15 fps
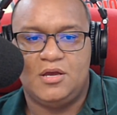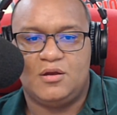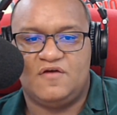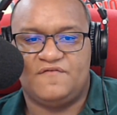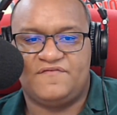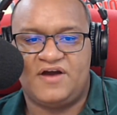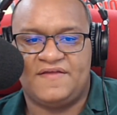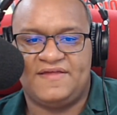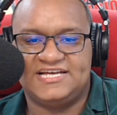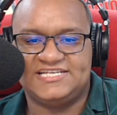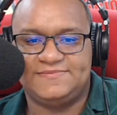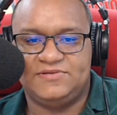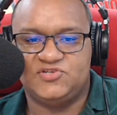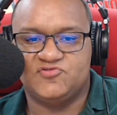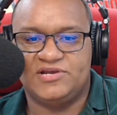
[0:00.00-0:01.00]
Her father has
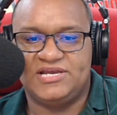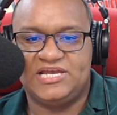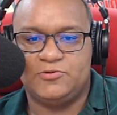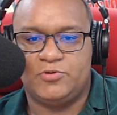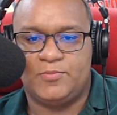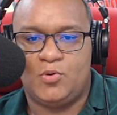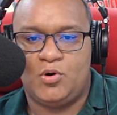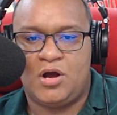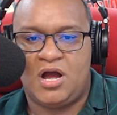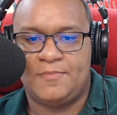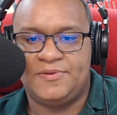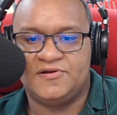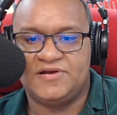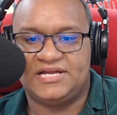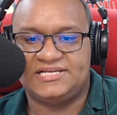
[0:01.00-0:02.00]
been drinking with
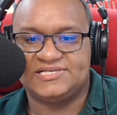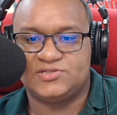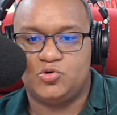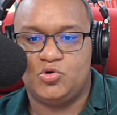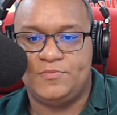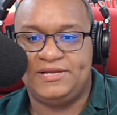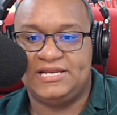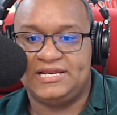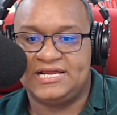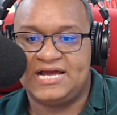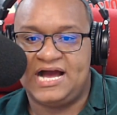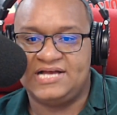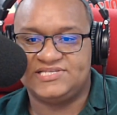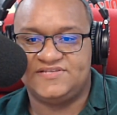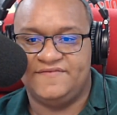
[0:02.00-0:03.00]
Mohabir at his home in
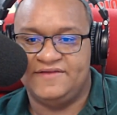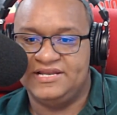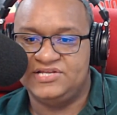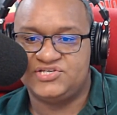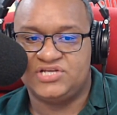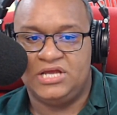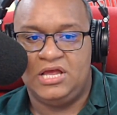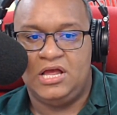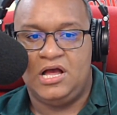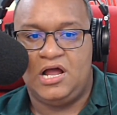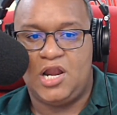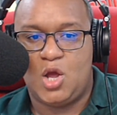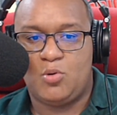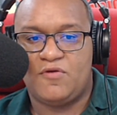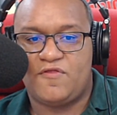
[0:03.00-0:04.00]
Lancaster Village,
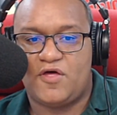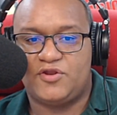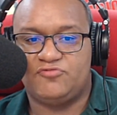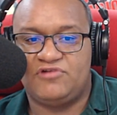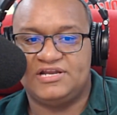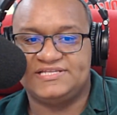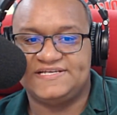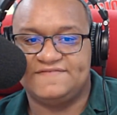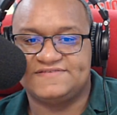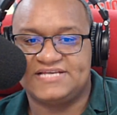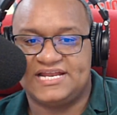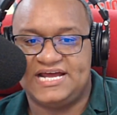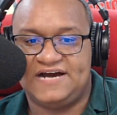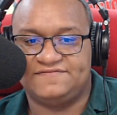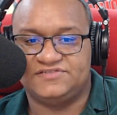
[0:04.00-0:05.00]
along with other relatives
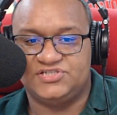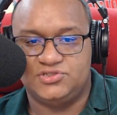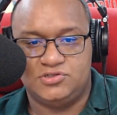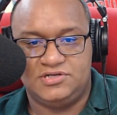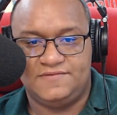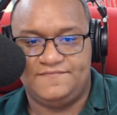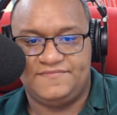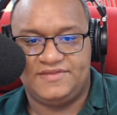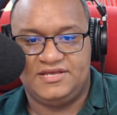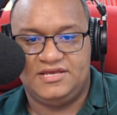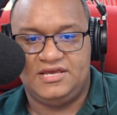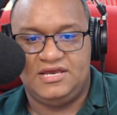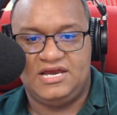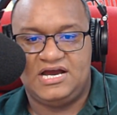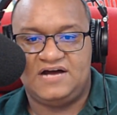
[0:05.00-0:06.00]
that afternoon.
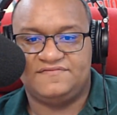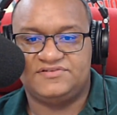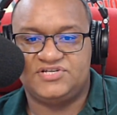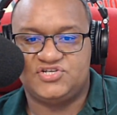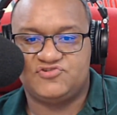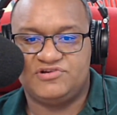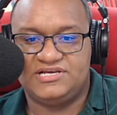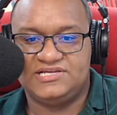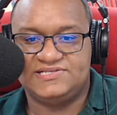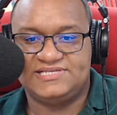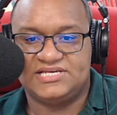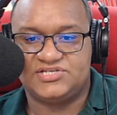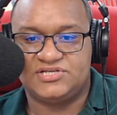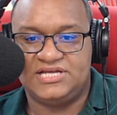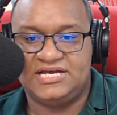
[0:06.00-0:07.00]
After the drinking
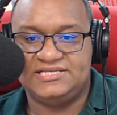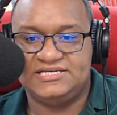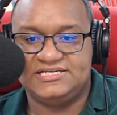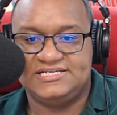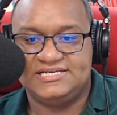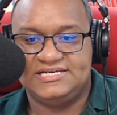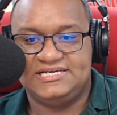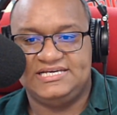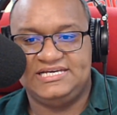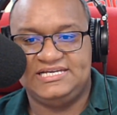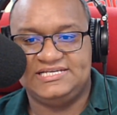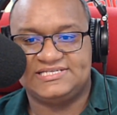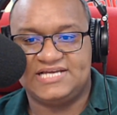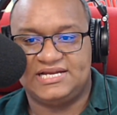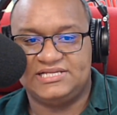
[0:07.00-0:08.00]
session ended, he
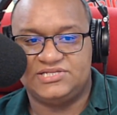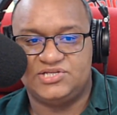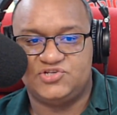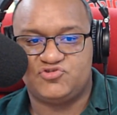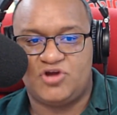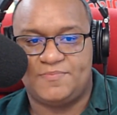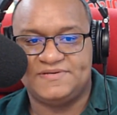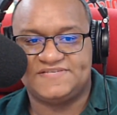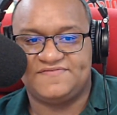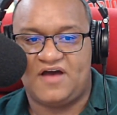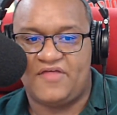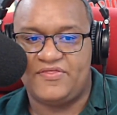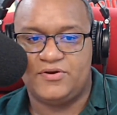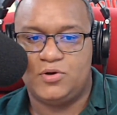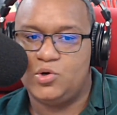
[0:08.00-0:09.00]
decided to drop his
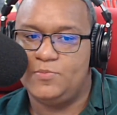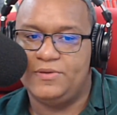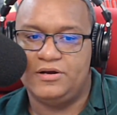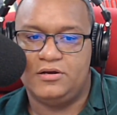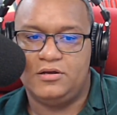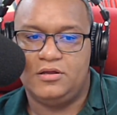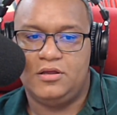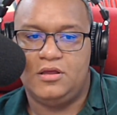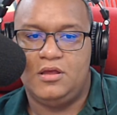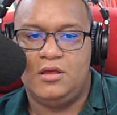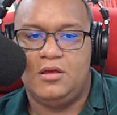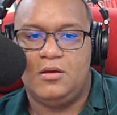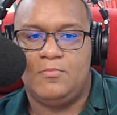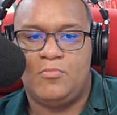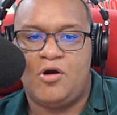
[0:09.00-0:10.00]
father home.
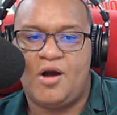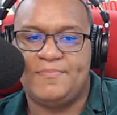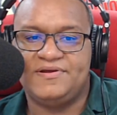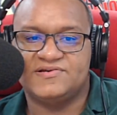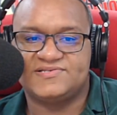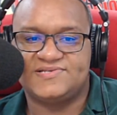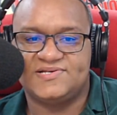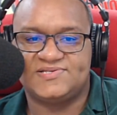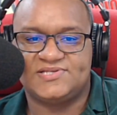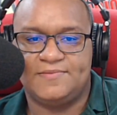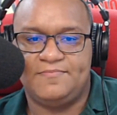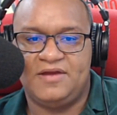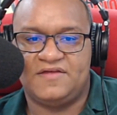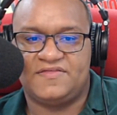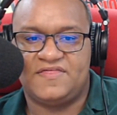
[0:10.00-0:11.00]
Mohabir's sister
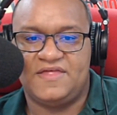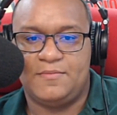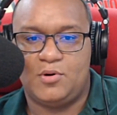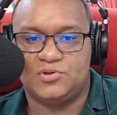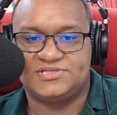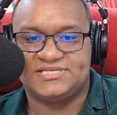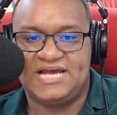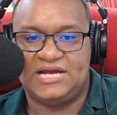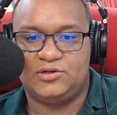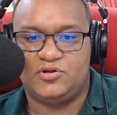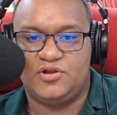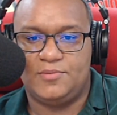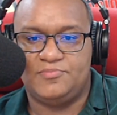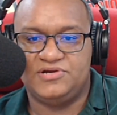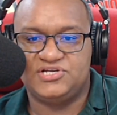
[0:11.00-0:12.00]
met them outside on
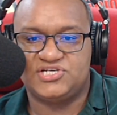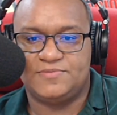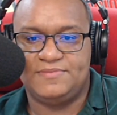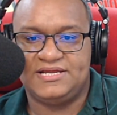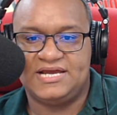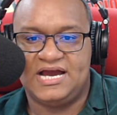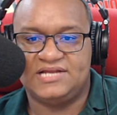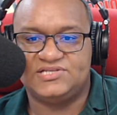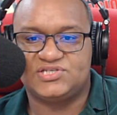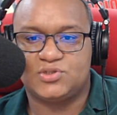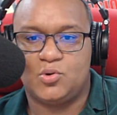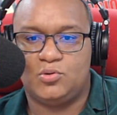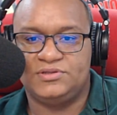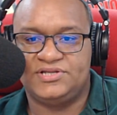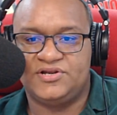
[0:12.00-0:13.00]
the bridge and began
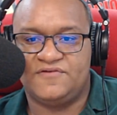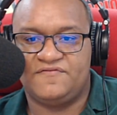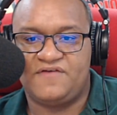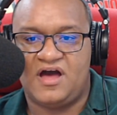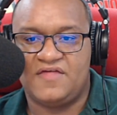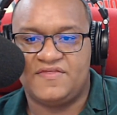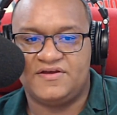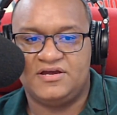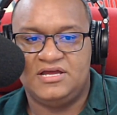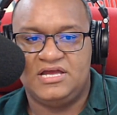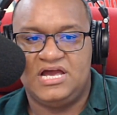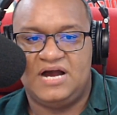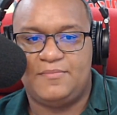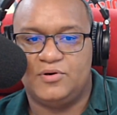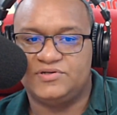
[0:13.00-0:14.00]
scolding her father
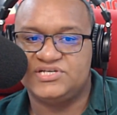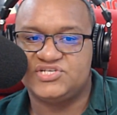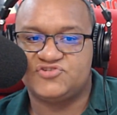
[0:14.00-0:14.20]
about his